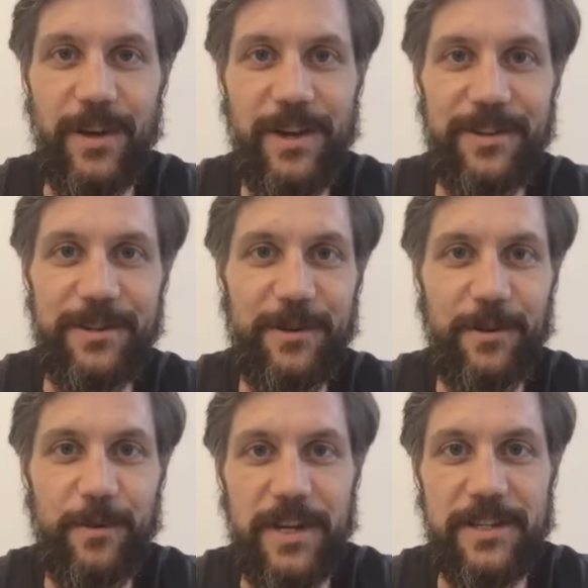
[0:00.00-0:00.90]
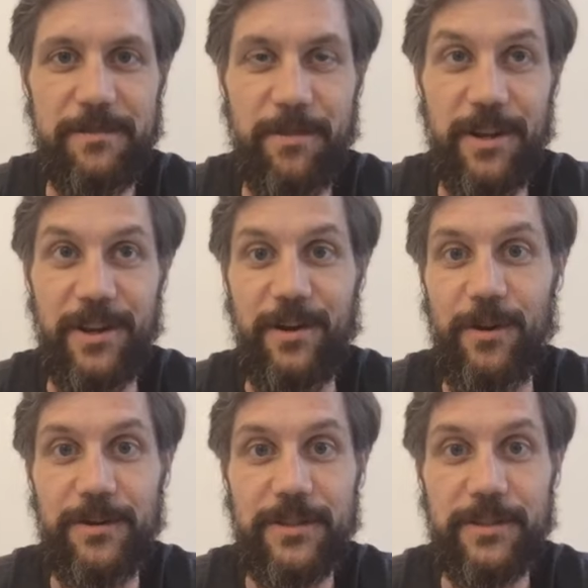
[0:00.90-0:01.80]
here at Doodle, we're split
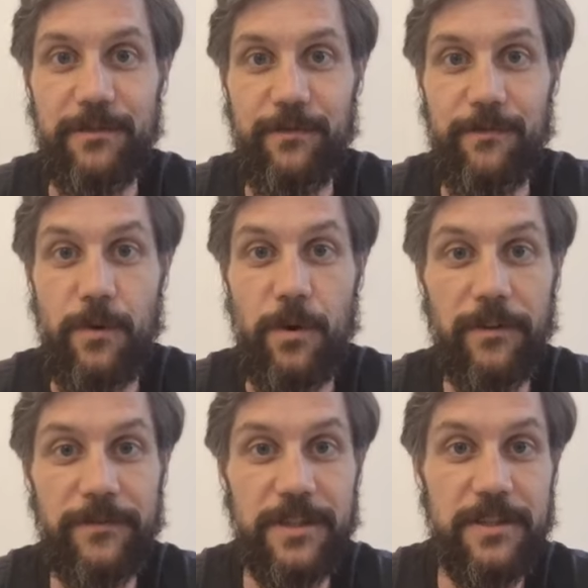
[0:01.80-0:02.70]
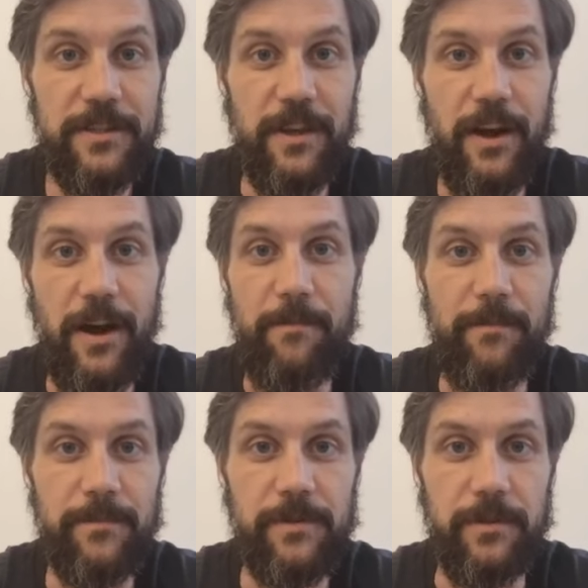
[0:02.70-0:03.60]
across 4 offices,
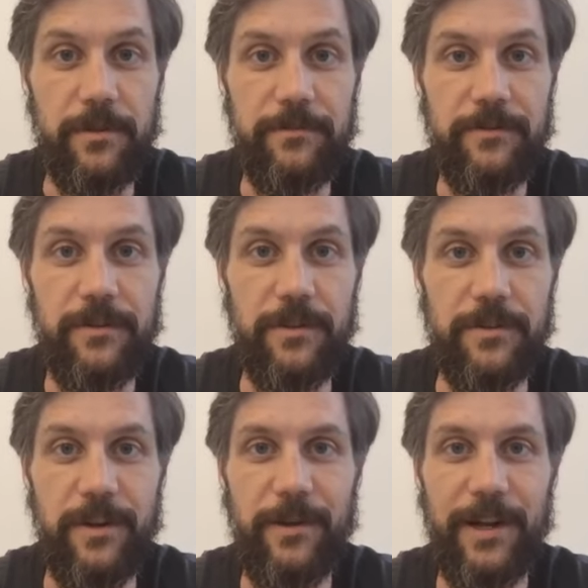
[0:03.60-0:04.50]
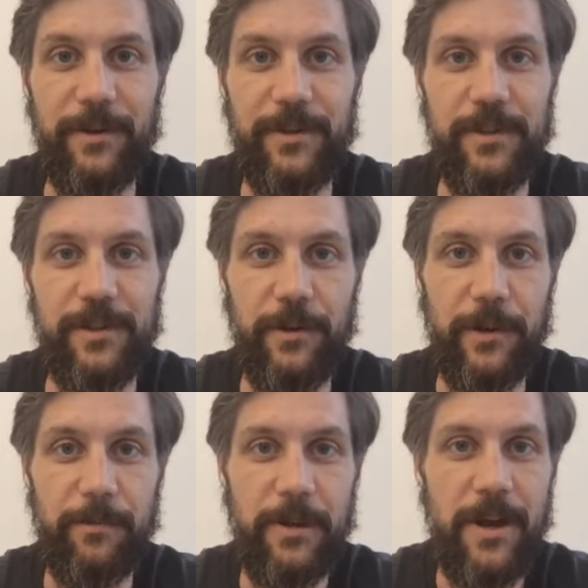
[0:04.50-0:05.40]
sort of dotted around
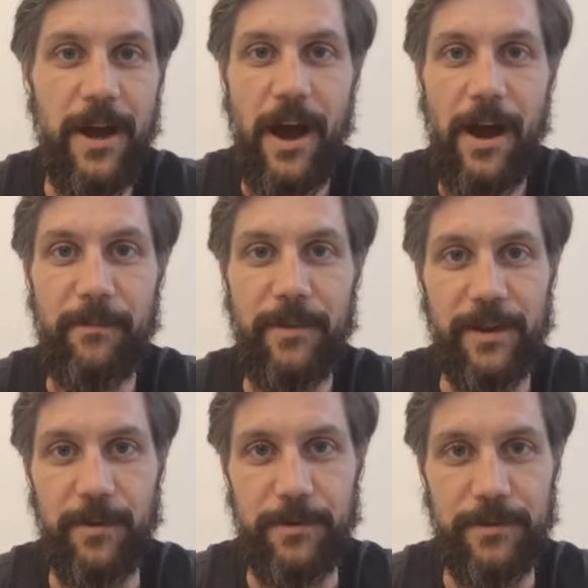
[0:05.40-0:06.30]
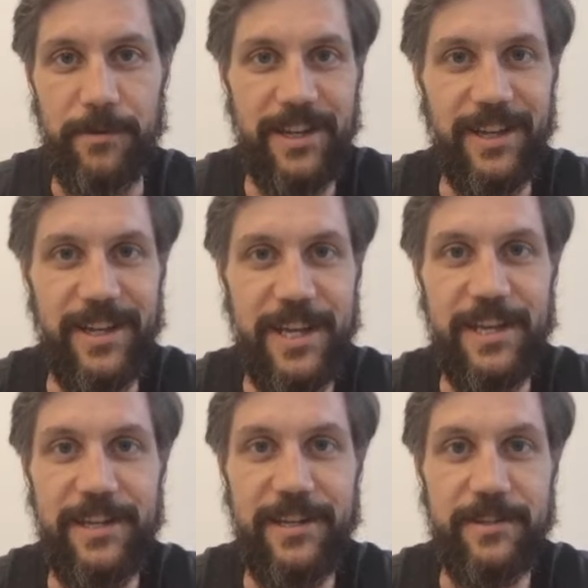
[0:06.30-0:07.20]
Europe, headquartered here
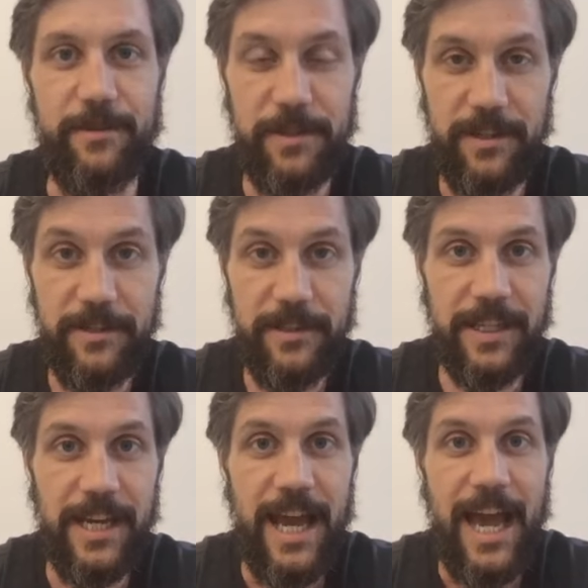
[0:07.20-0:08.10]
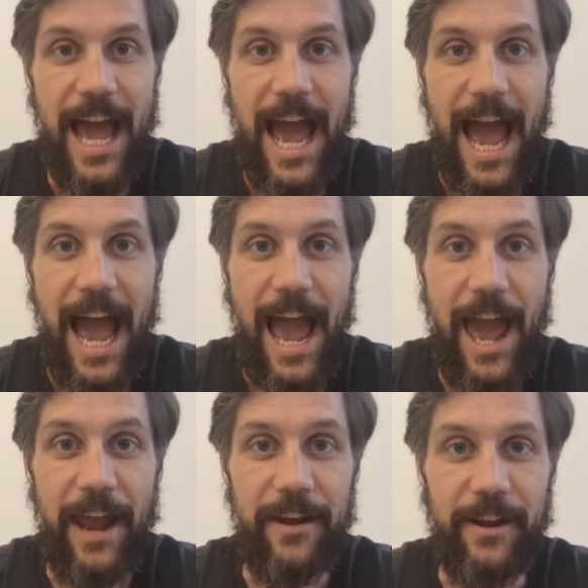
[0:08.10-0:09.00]
in Switzerland.
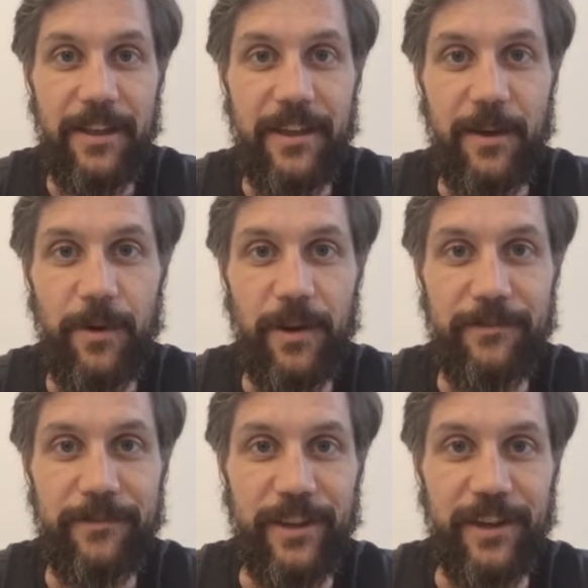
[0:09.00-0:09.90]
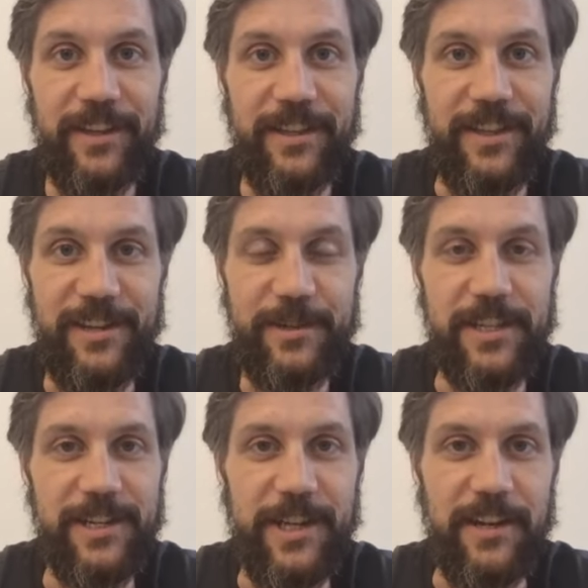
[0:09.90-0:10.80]
And I think one of the
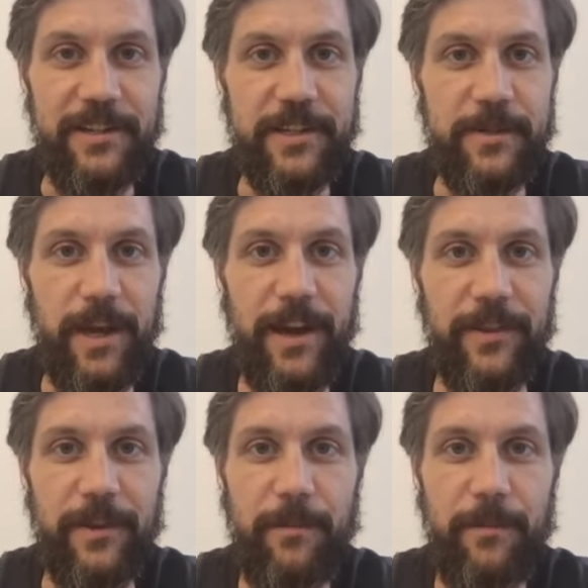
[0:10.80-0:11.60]
interesting challenges we have at the